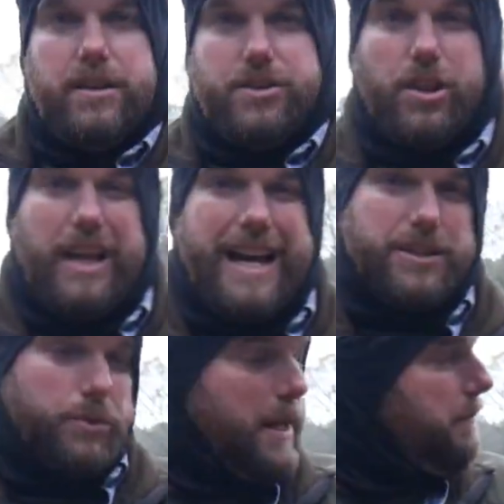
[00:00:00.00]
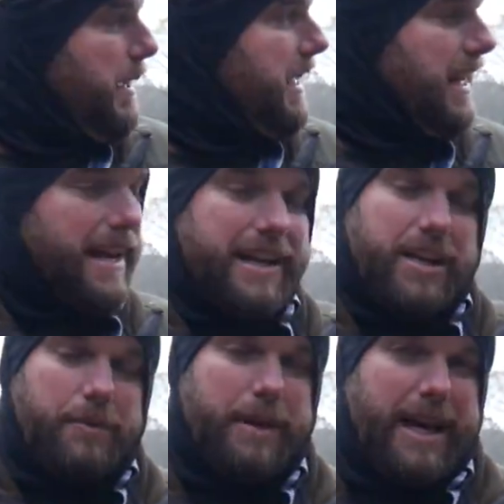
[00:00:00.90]
So last week, me and Lane
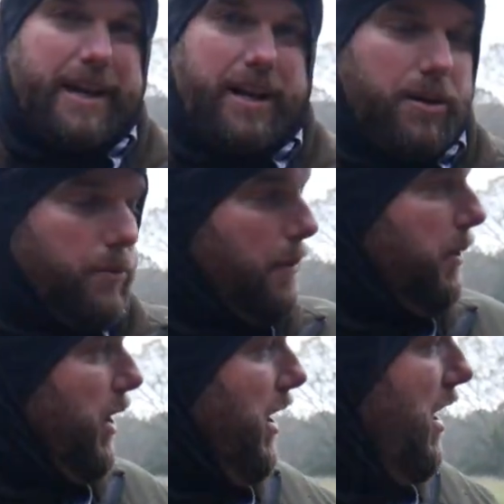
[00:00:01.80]
come down here and we put